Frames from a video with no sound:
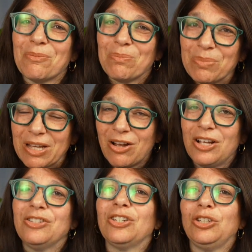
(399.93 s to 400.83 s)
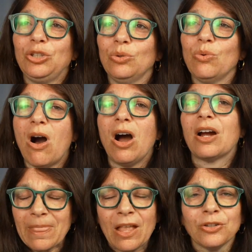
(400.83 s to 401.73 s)
because you
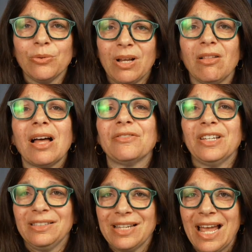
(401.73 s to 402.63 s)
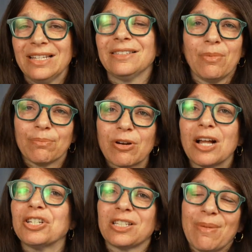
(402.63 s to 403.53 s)
are doing a lot of intense
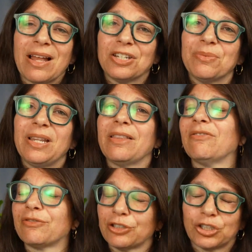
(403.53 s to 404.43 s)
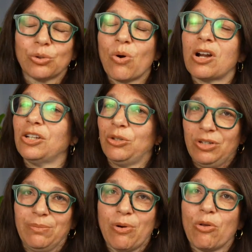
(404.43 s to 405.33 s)
project management, then for sure you need
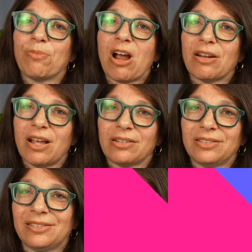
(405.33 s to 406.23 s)
both products.